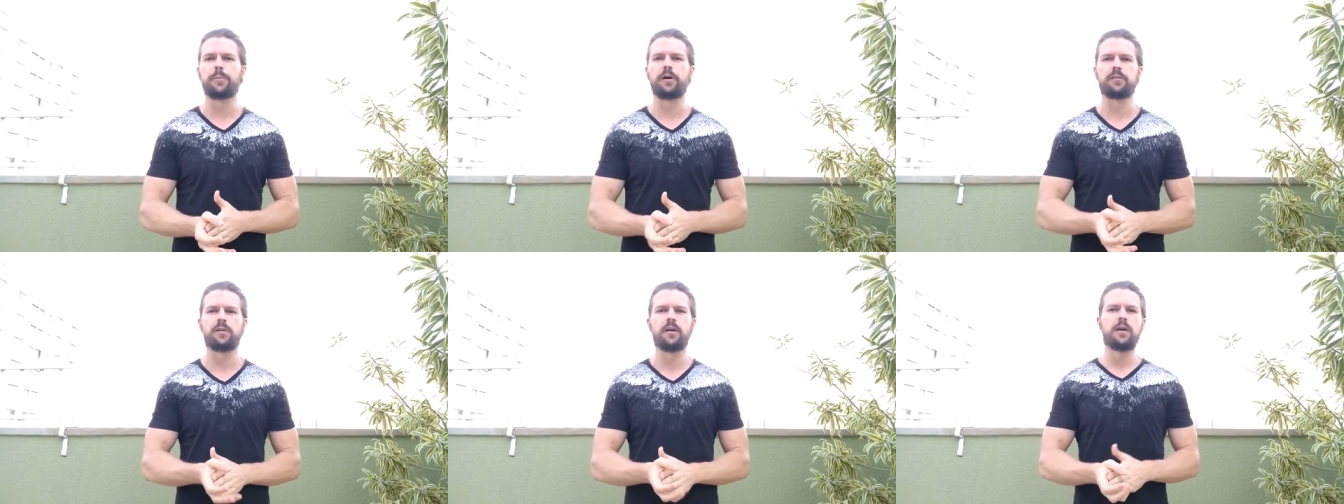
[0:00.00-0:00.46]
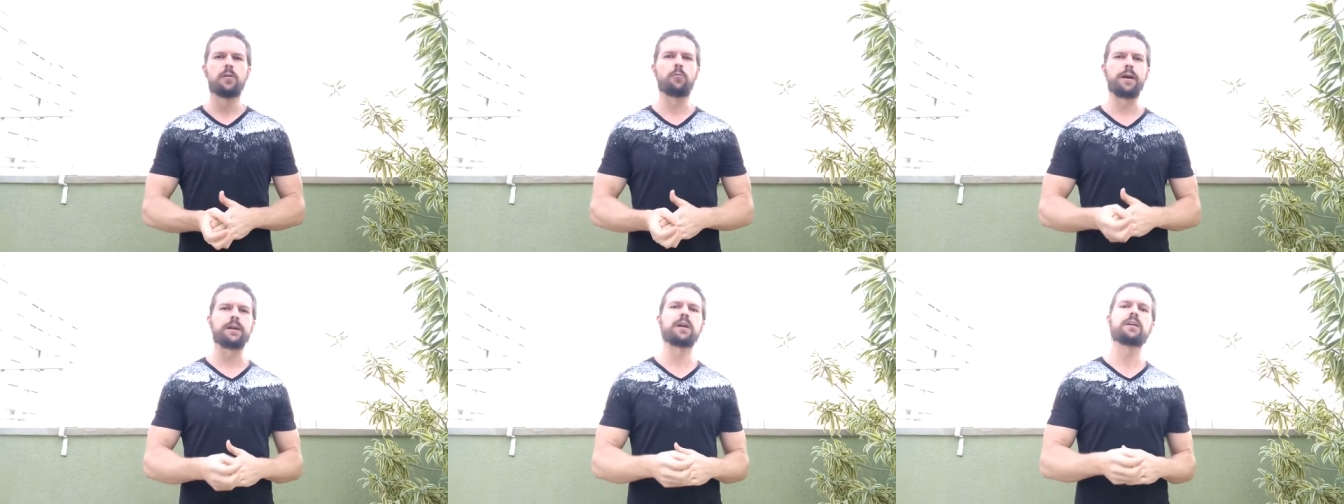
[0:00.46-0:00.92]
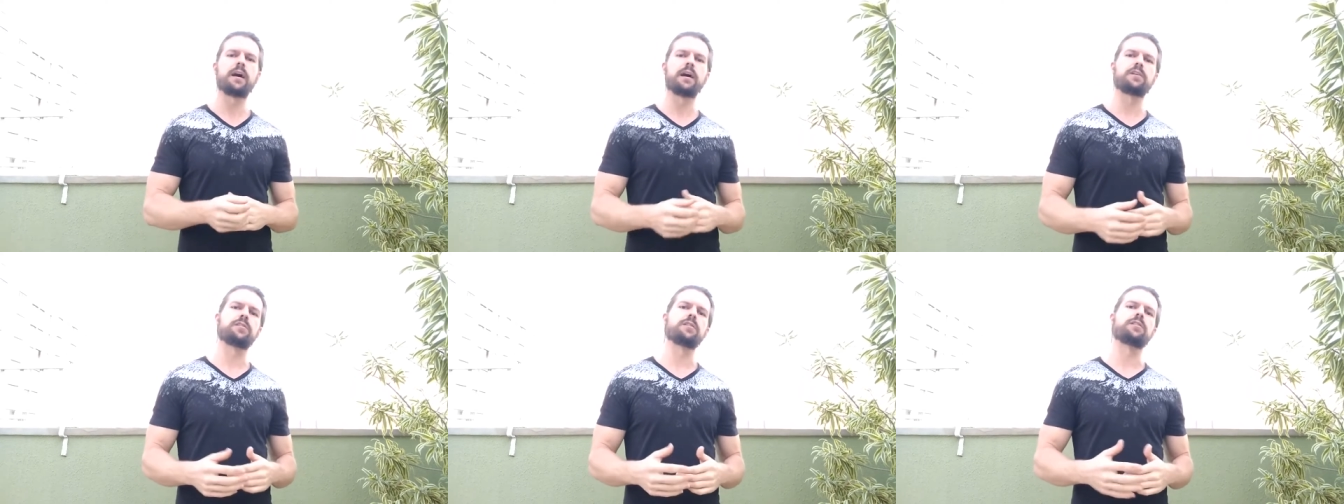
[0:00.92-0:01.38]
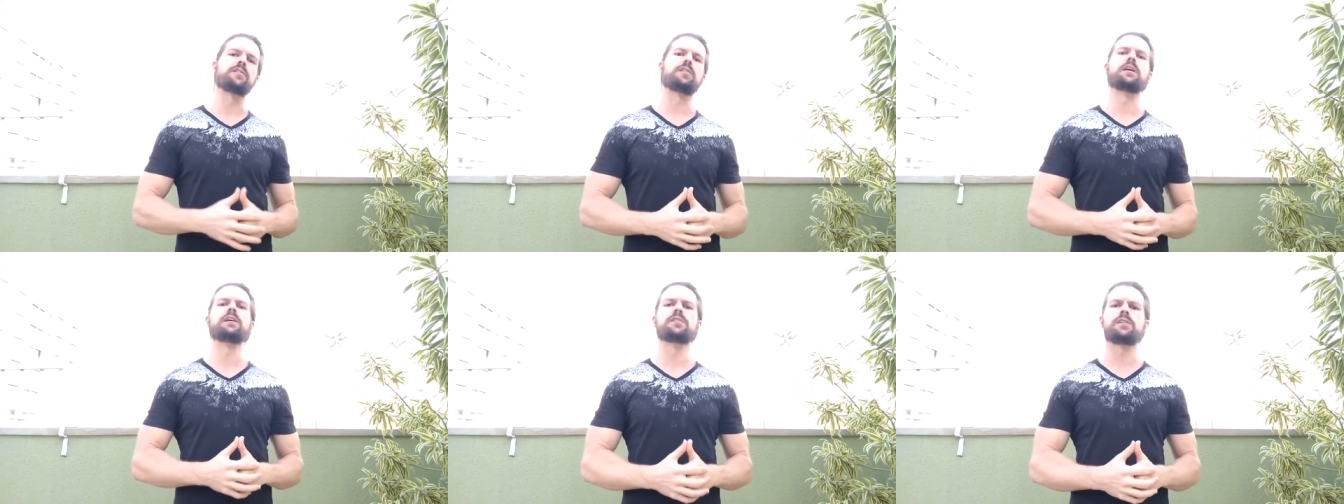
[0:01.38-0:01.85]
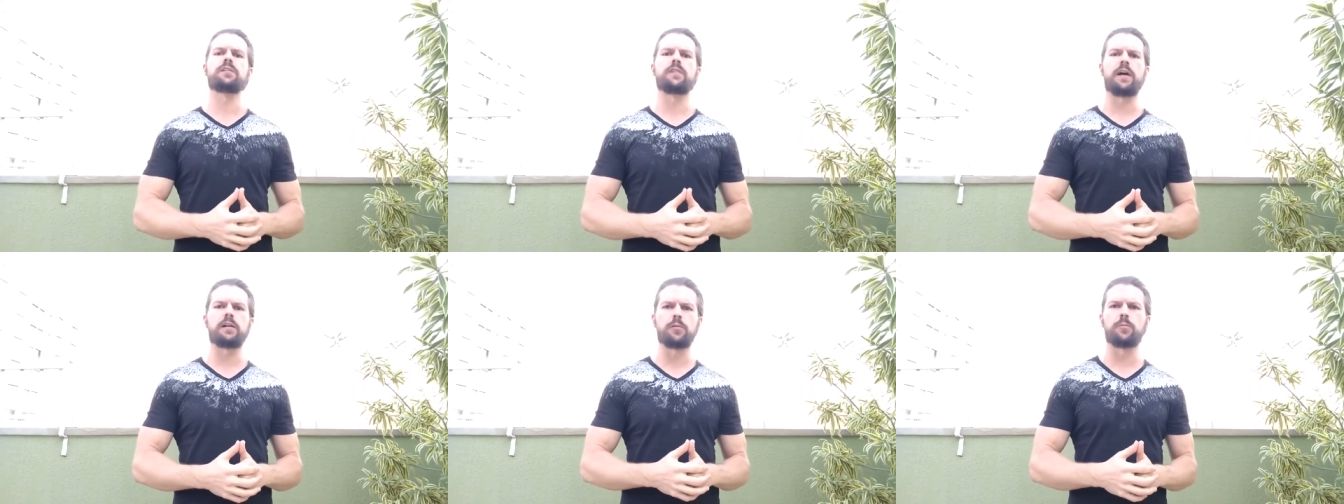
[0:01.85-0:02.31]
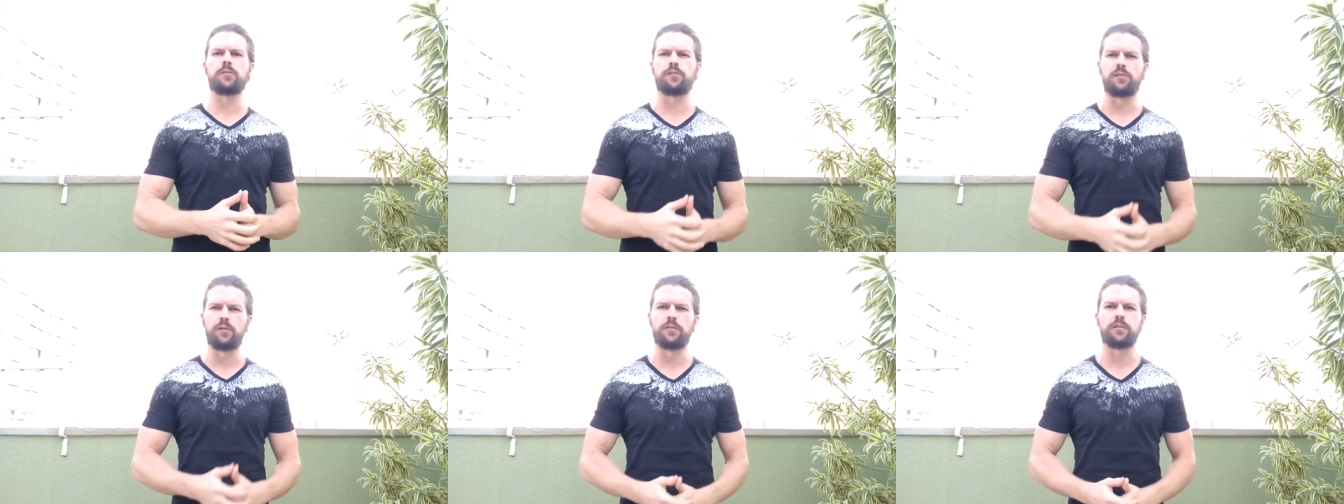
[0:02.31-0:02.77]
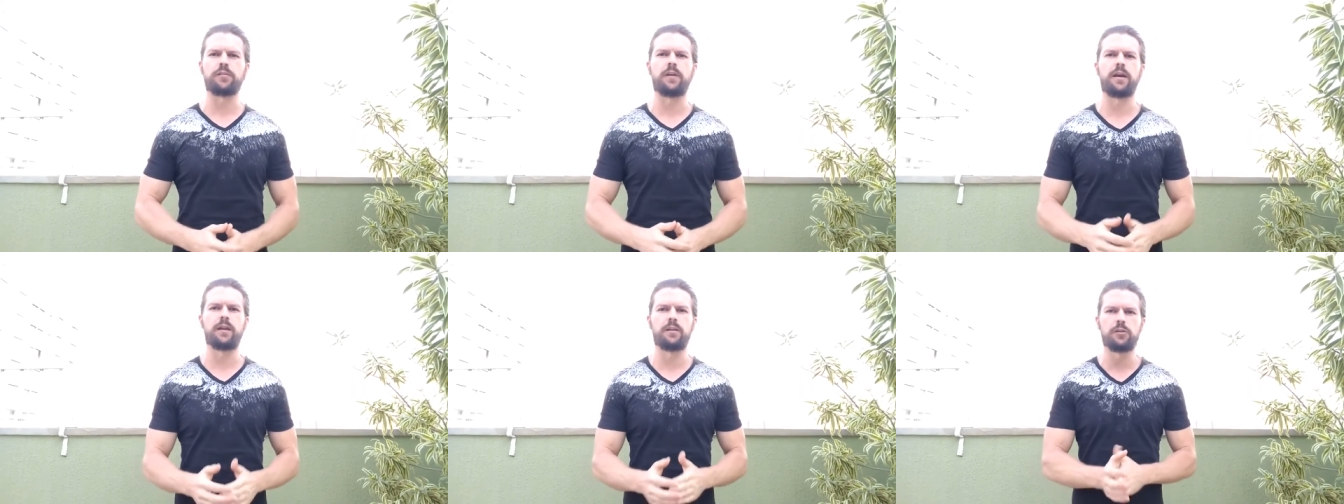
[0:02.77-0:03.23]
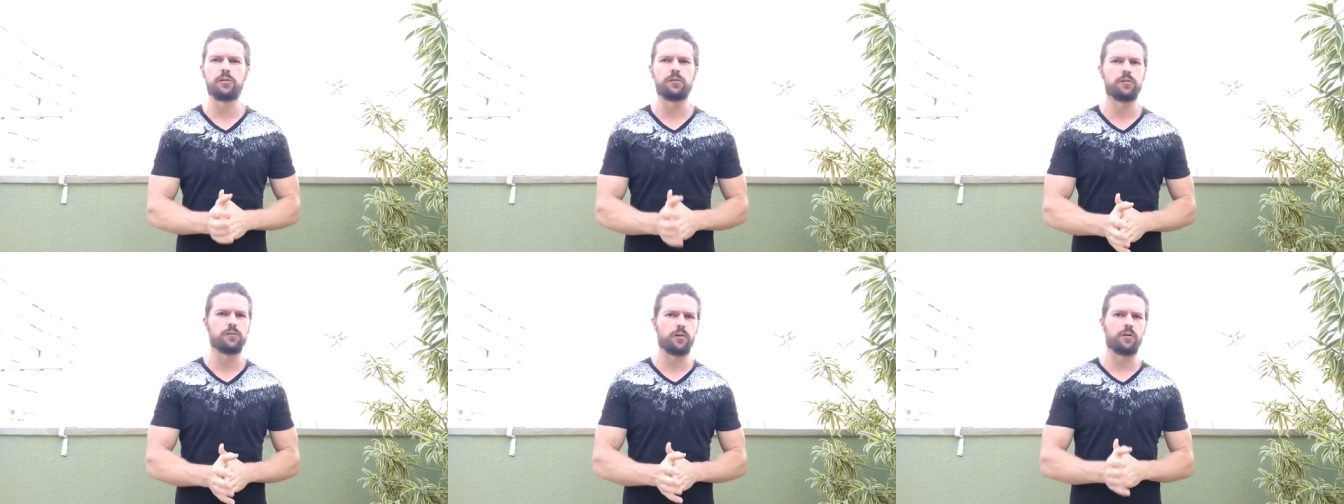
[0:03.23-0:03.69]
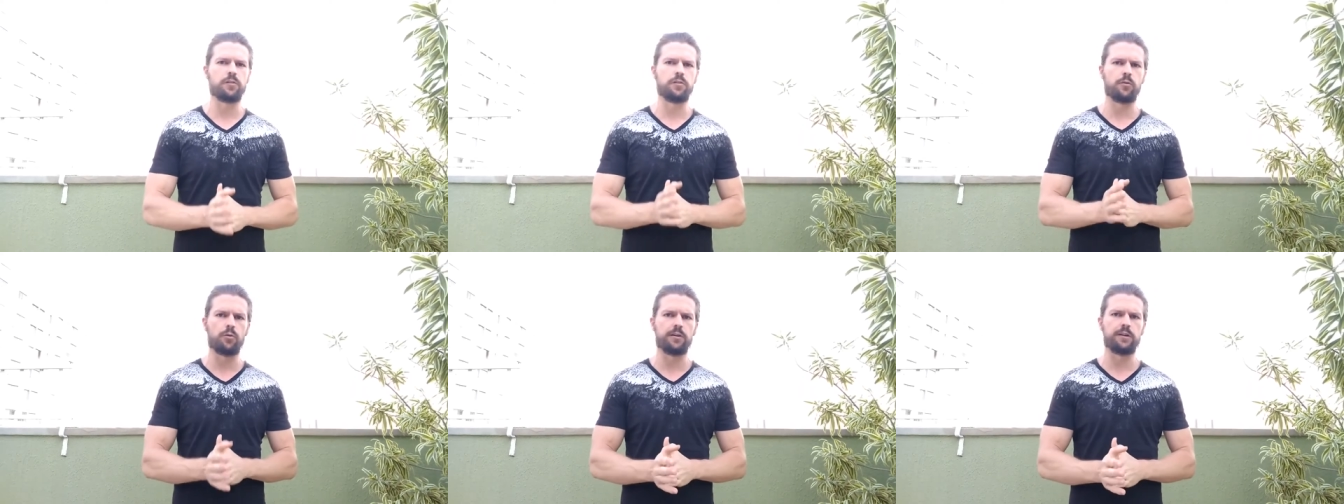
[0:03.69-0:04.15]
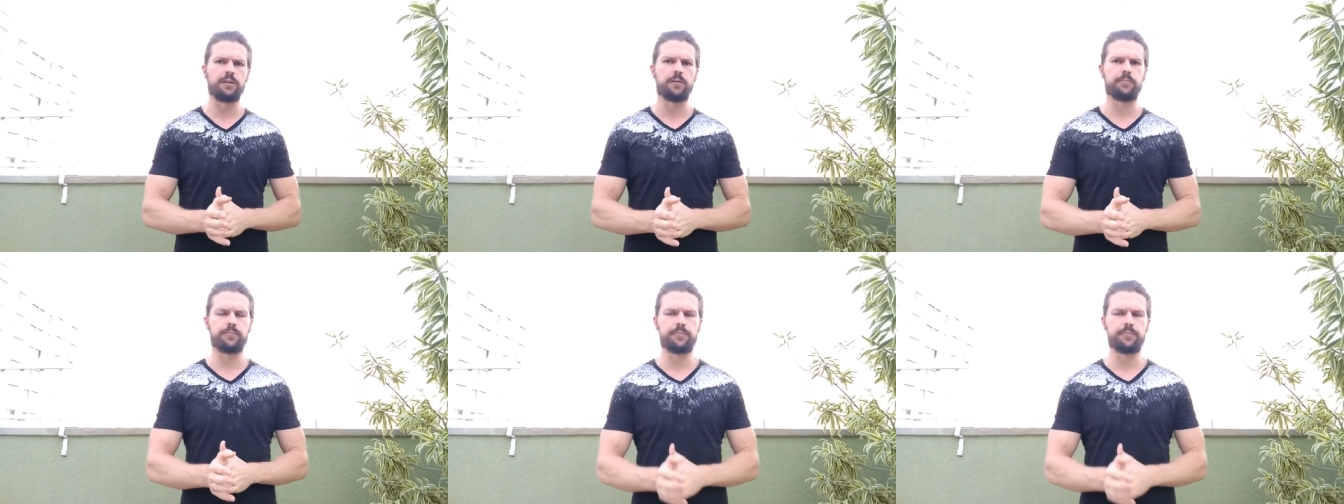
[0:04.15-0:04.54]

but recognize that this is a valuable service and you should charge accordingly.